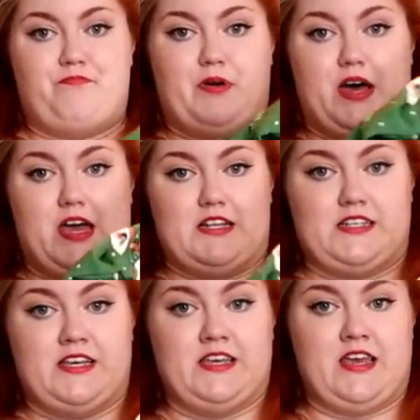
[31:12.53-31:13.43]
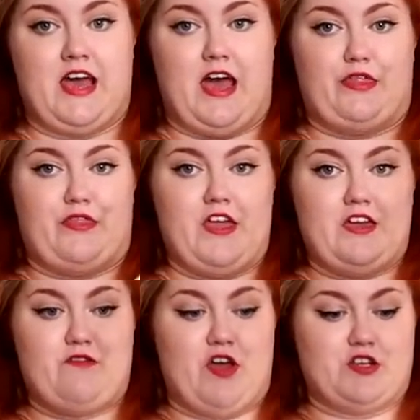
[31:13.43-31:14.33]
But I
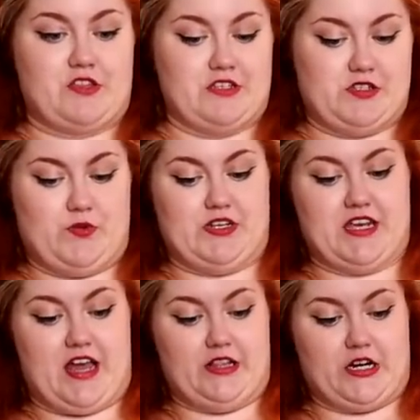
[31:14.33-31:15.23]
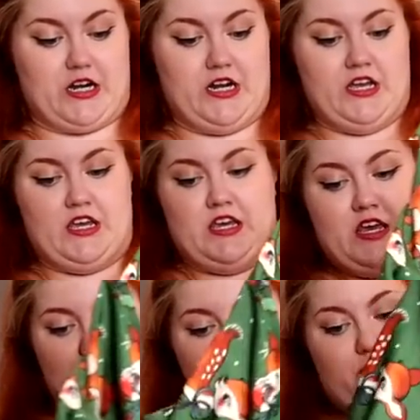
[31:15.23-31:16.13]
think if I took this to a tailor,
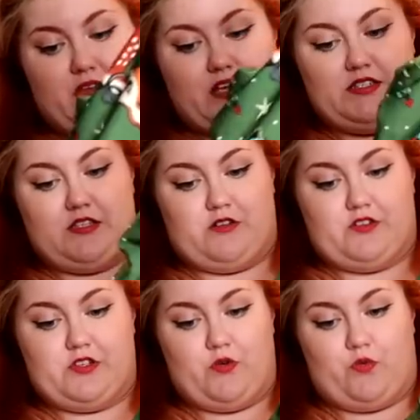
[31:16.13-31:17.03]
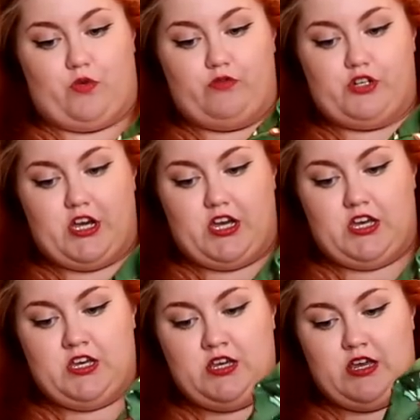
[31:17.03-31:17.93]
um, because there's
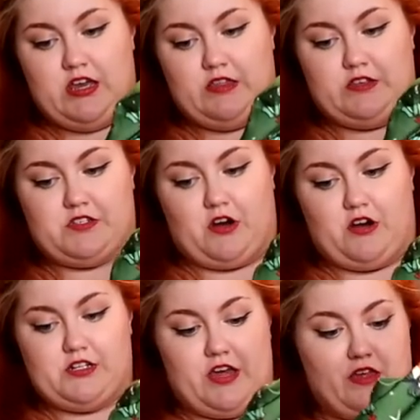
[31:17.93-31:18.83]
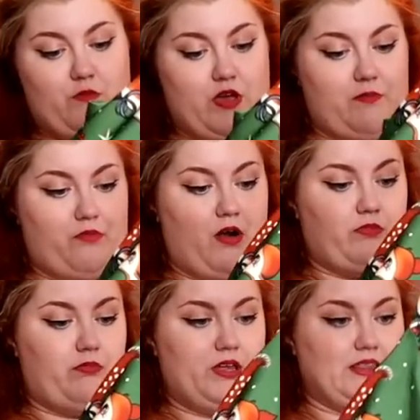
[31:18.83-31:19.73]
ruching in the skirt, I think we could
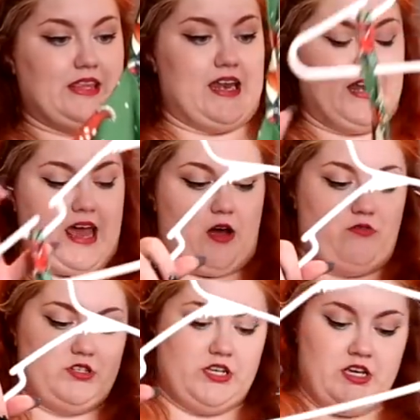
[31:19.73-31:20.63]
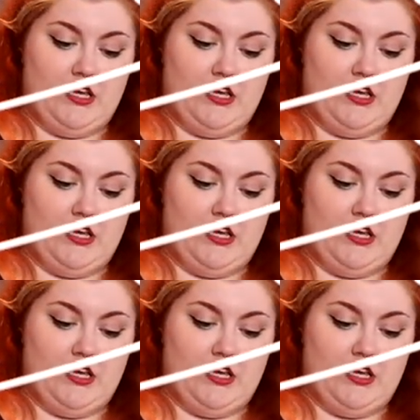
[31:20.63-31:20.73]
probably let it out